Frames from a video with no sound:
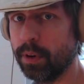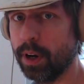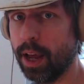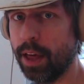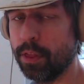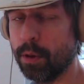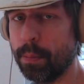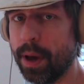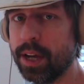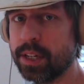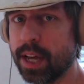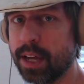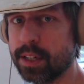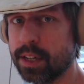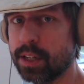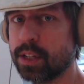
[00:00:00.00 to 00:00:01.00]
And the bass
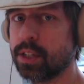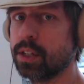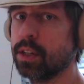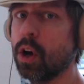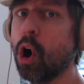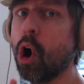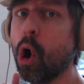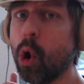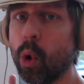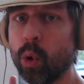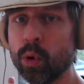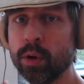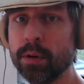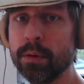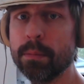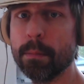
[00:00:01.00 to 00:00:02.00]
has its
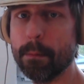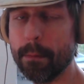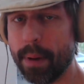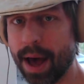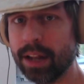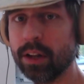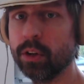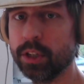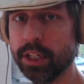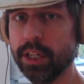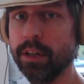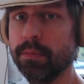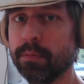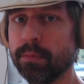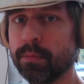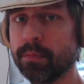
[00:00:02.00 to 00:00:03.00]
own melody.